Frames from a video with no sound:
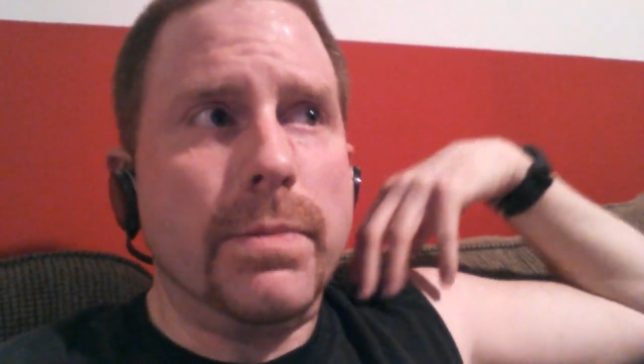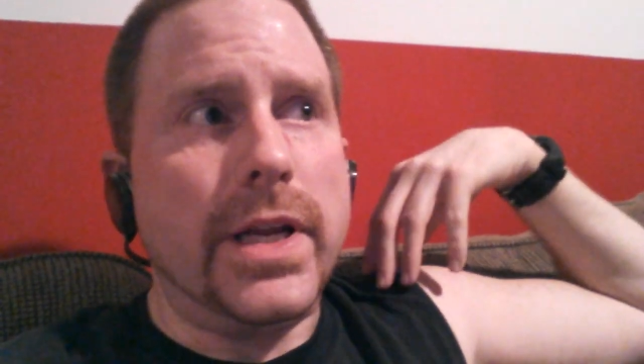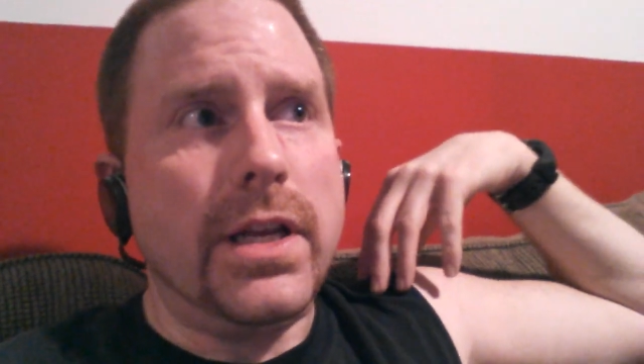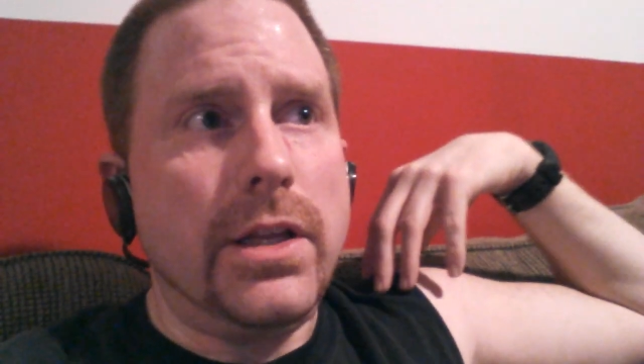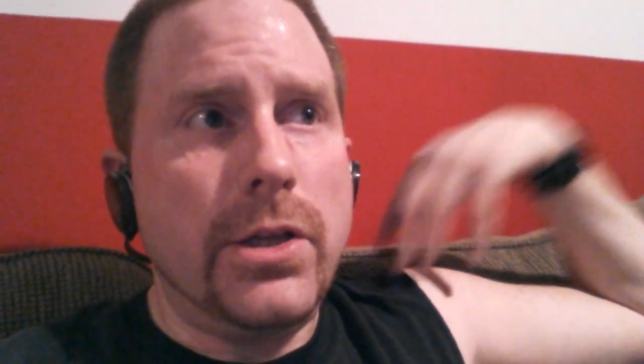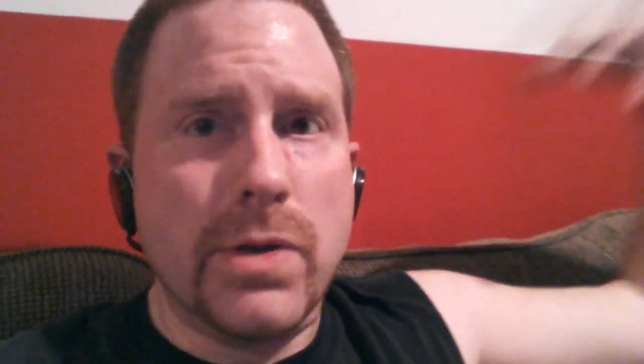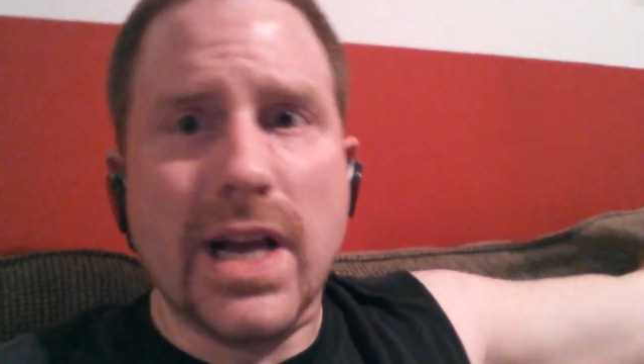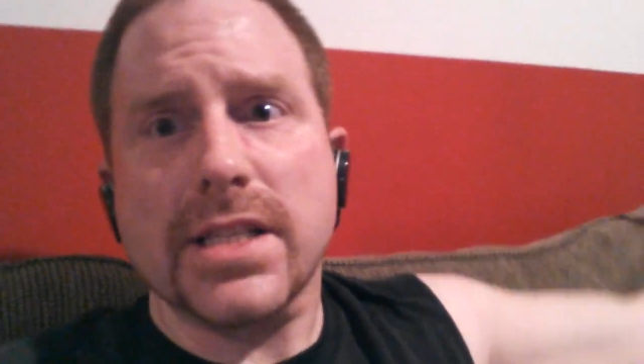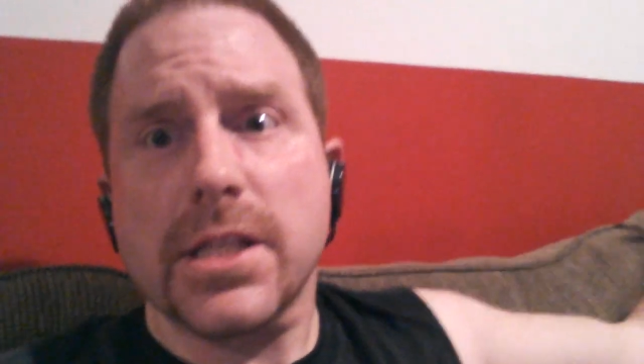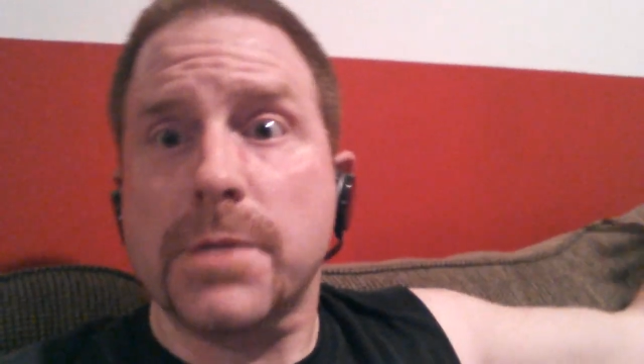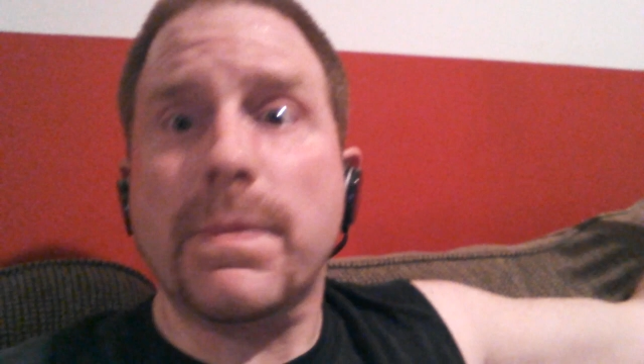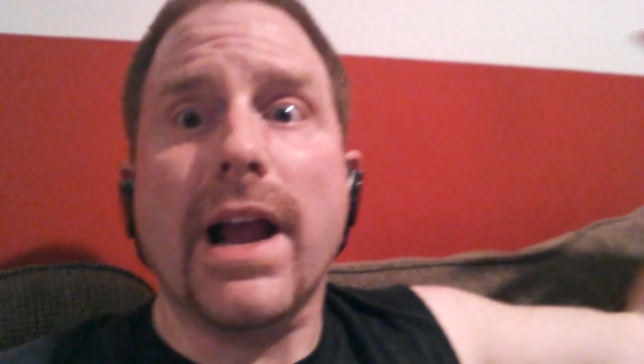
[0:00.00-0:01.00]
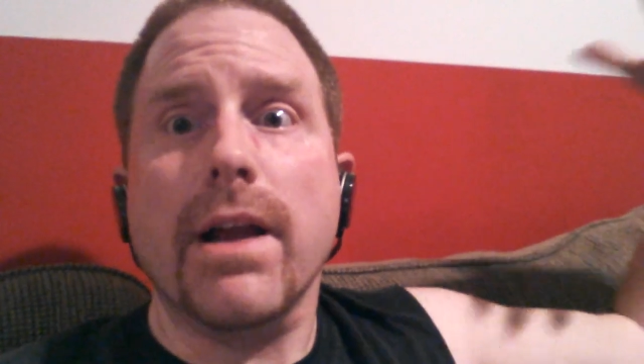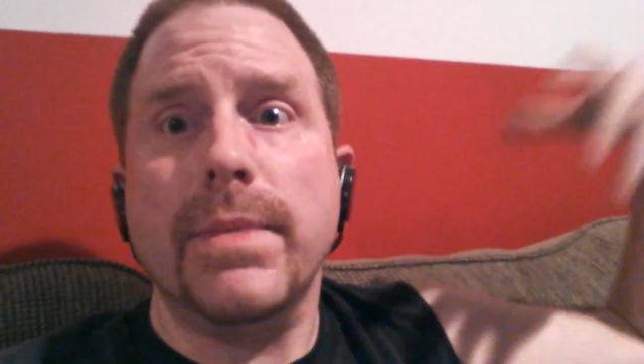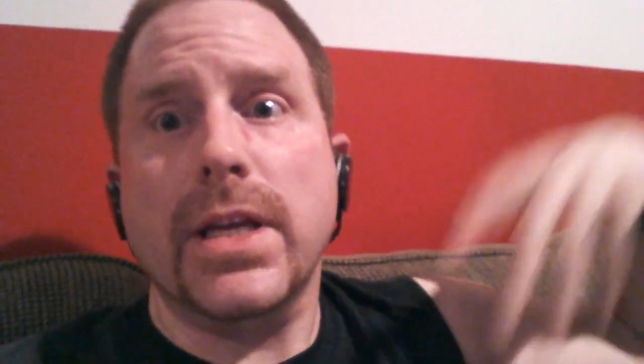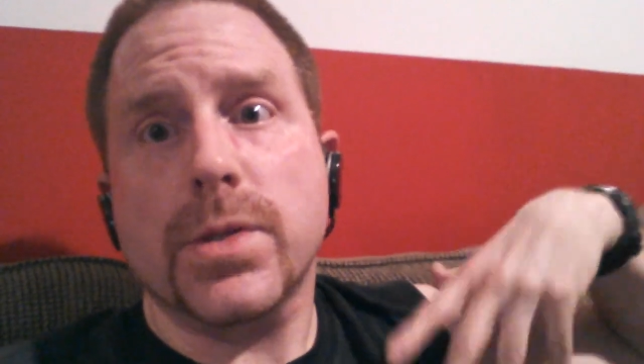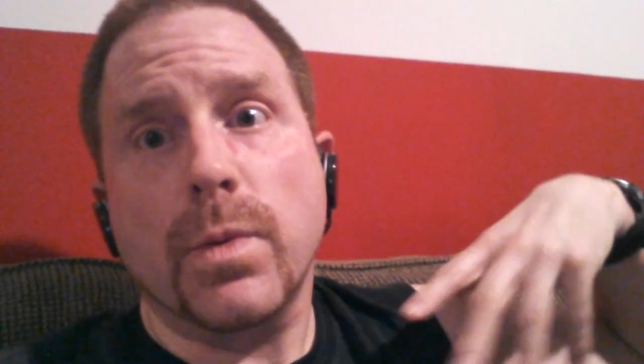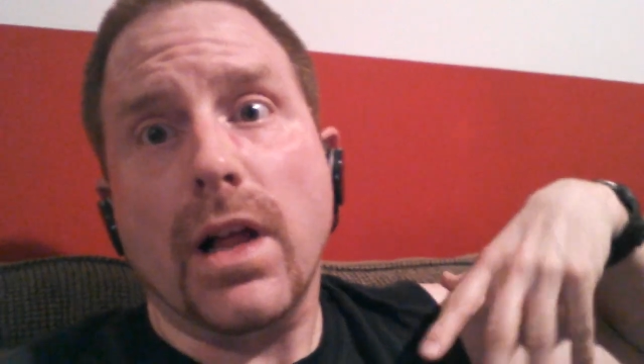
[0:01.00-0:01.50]
but you guys inspire
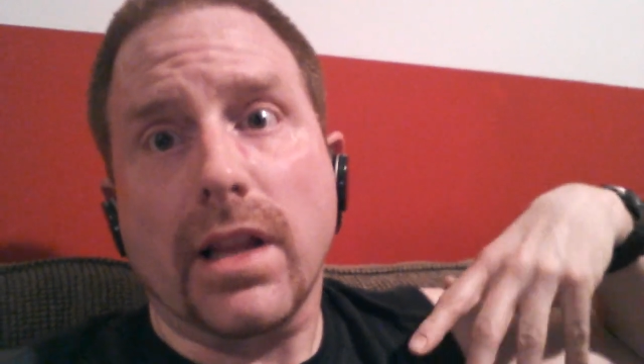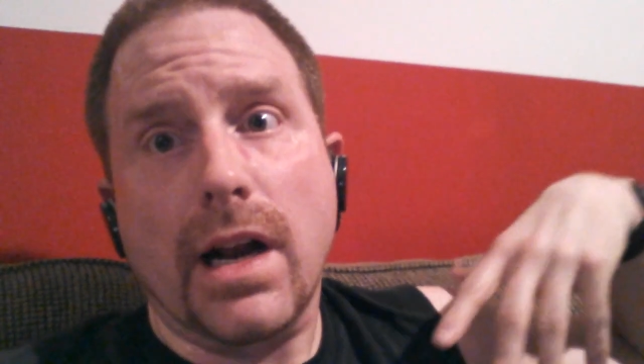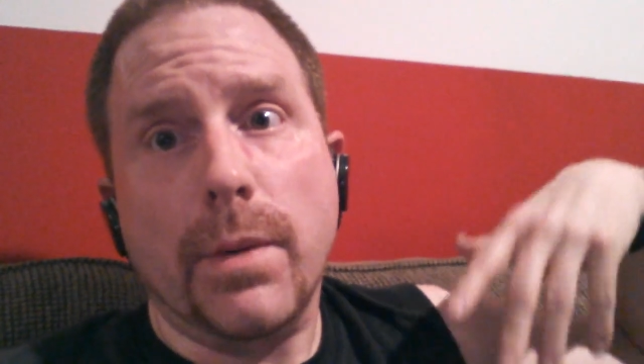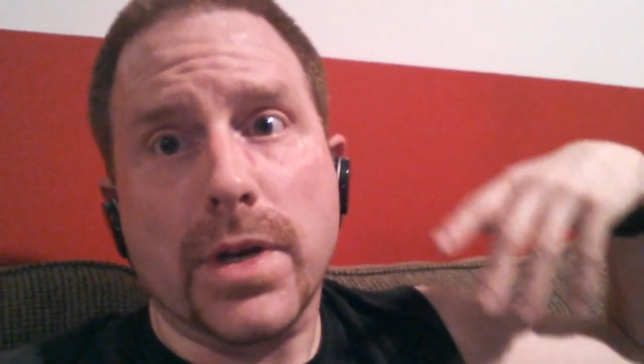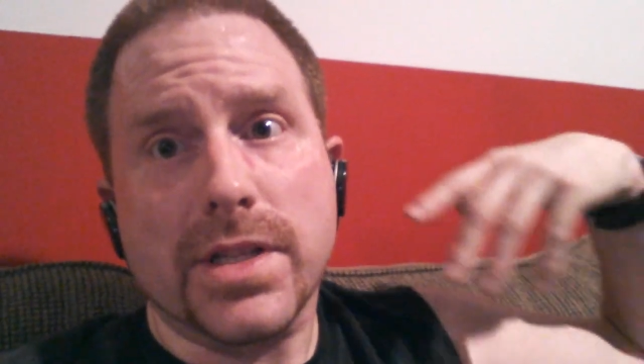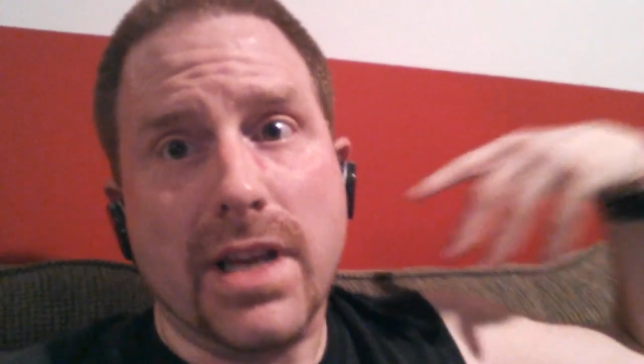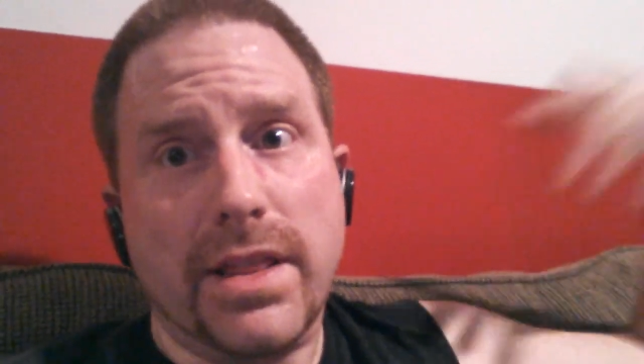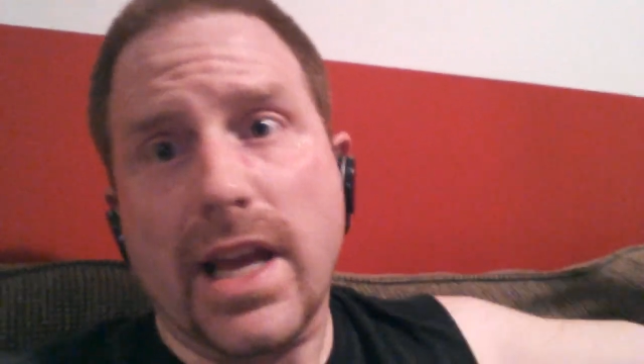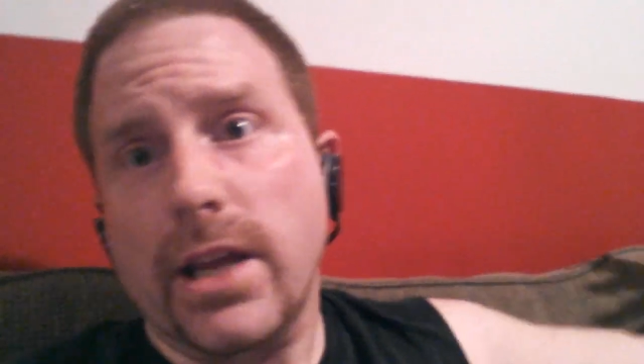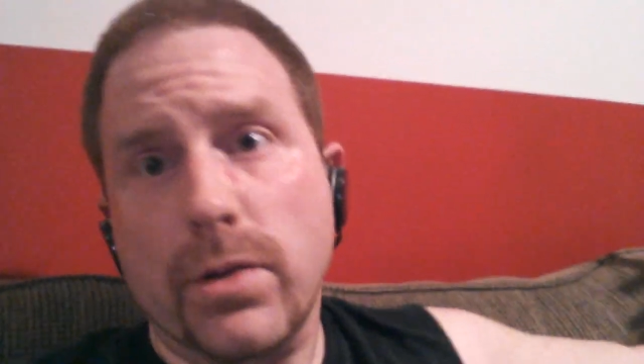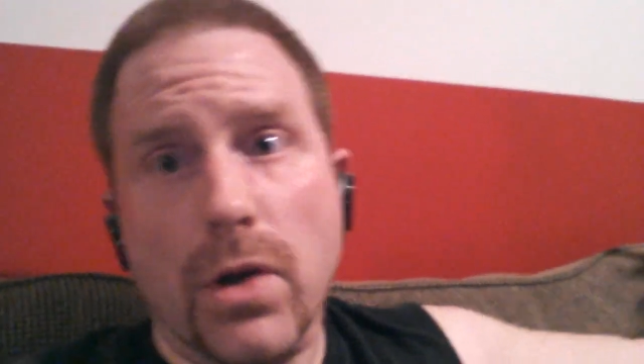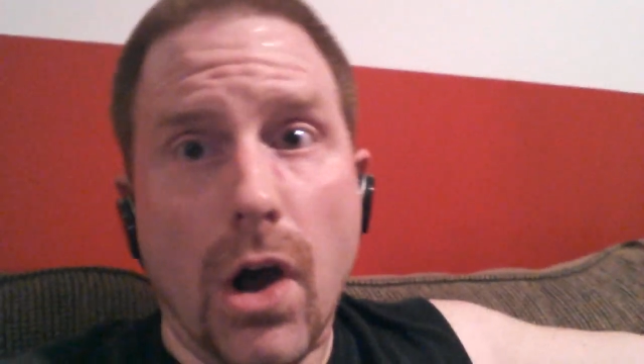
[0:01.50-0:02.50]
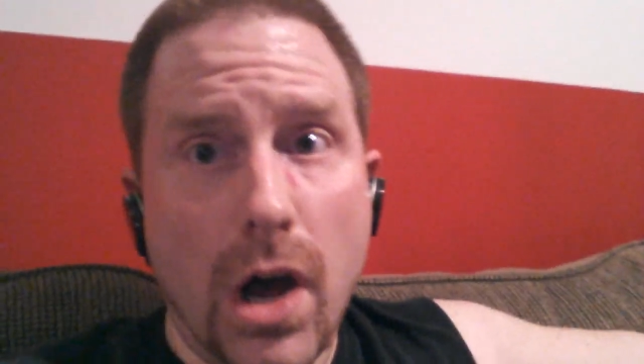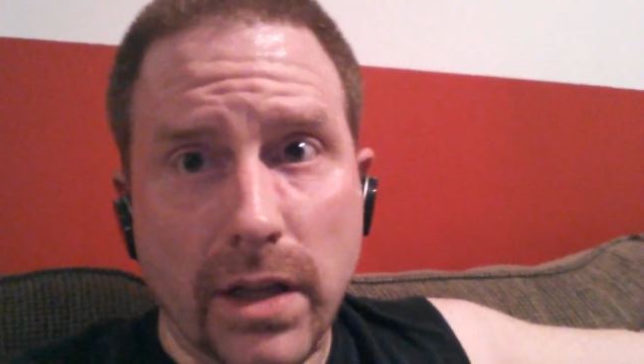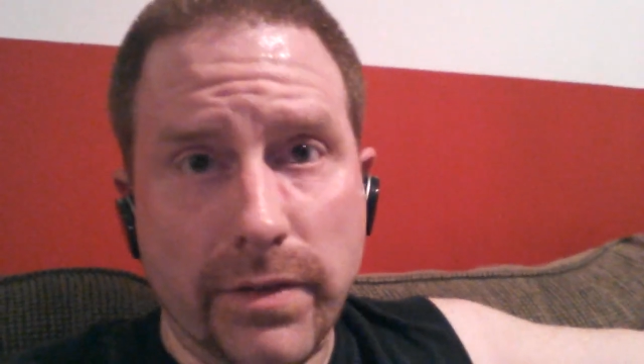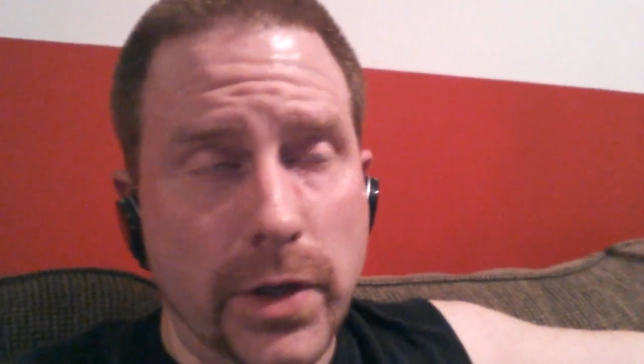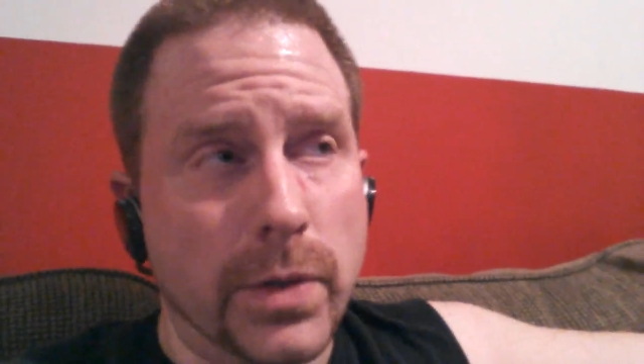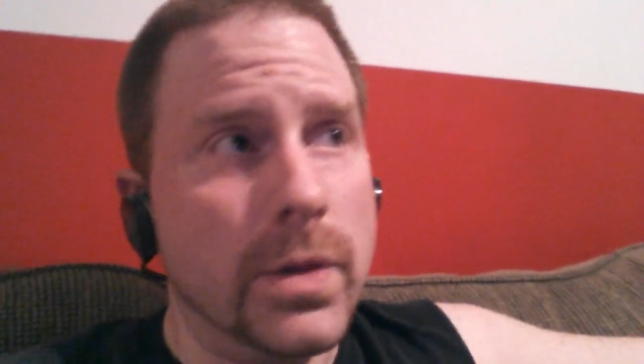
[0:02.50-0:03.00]
me as well, and I want to say thank you to
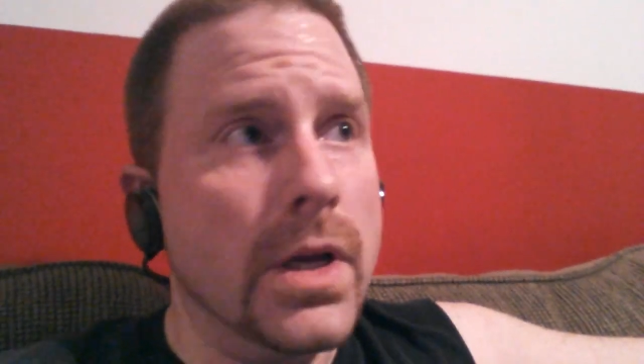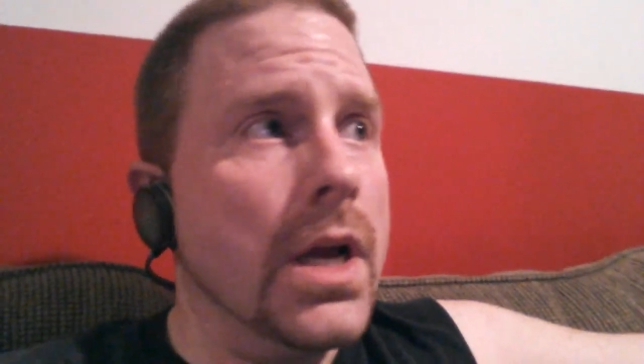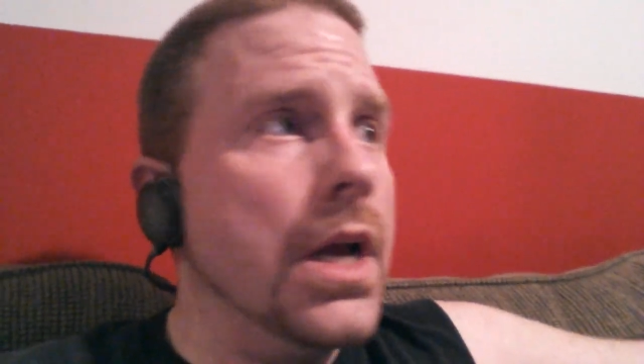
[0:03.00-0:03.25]
all of you.